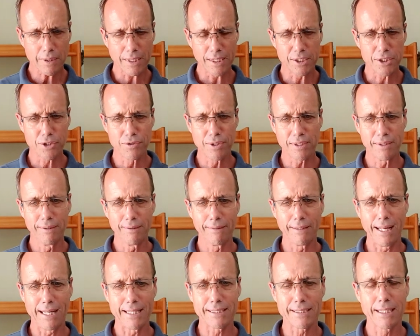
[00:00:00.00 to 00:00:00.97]
it's written
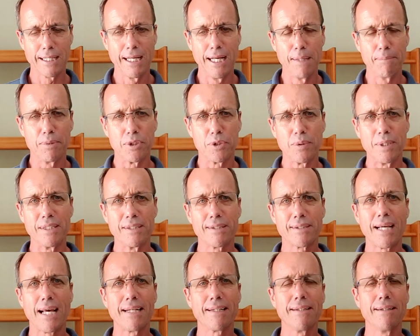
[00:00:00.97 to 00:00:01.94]
that between
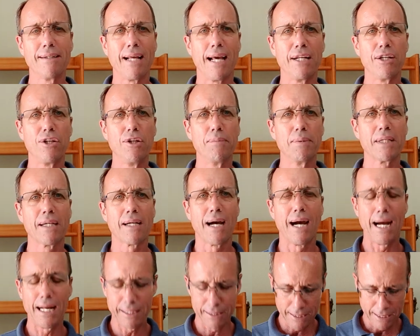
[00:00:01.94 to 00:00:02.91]
Satan and
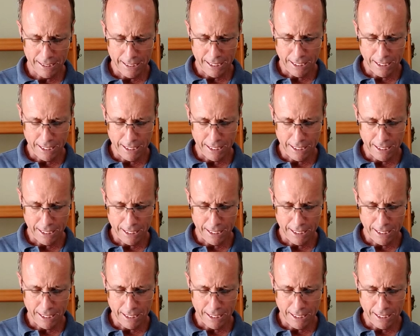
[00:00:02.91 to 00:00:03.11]
humankind,